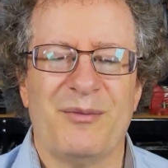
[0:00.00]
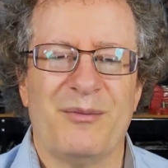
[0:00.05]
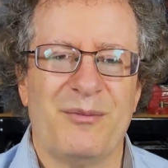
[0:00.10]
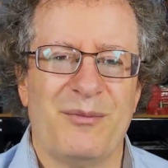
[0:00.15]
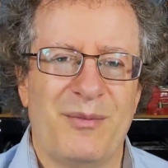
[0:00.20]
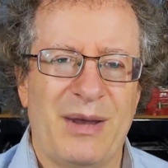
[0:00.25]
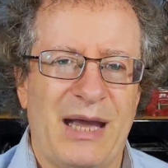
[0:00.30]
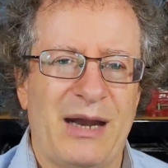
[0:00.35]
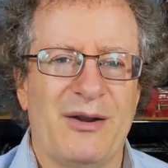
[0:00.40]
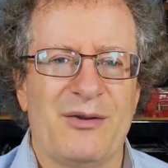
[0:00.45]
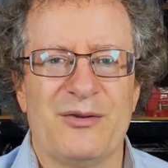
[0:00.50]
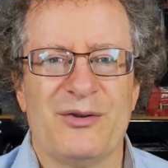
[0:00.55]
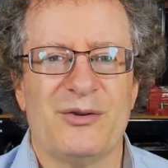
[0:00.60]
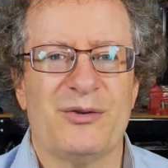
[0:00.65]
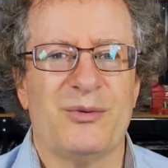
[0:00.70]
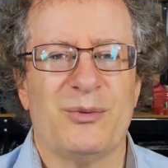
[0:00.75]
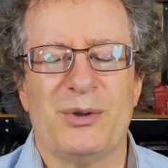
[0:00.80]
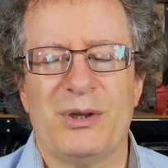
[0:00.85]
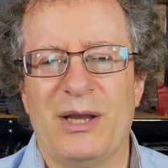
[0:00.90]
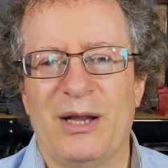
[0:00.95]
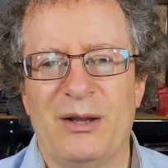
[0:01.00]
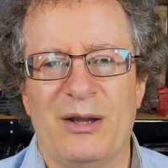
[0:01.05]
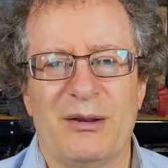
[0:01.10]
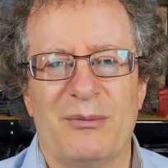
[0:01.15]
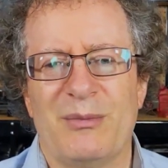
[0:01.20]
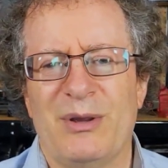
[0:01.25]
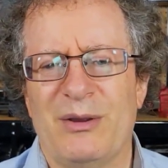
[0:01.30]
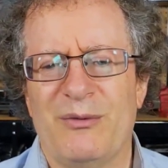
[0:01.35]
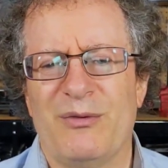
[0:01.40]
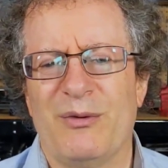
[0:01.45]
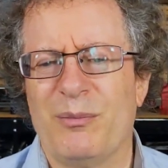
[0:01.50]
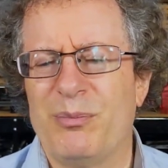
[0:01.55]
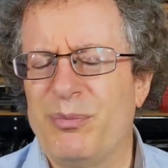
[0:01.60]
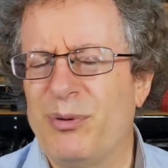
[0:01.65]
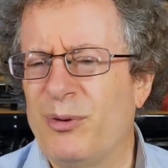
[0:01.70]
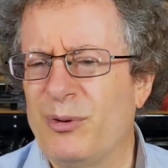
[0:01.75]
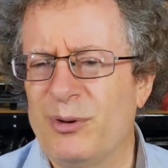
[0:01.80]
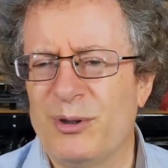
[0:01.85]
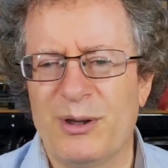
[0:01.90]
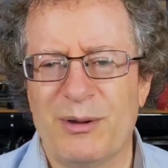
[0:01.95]
managers were yelling at me for
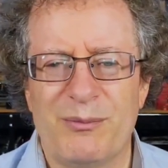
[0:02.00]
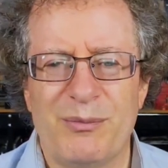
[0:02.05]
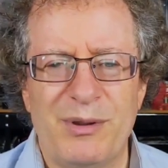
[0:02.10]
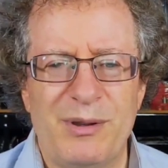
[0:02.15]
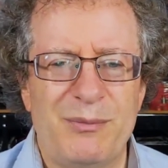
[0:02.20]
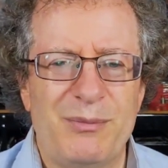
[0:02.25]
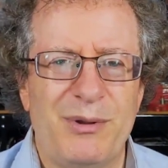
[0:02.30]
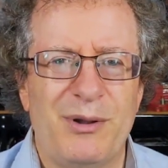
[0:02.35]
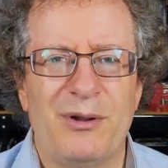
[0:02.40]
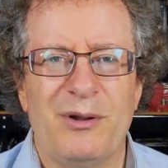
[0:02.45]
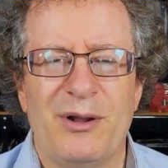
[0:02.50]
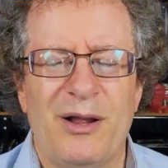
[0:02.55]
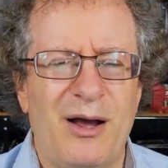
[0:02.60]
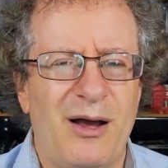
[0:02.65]
pulling people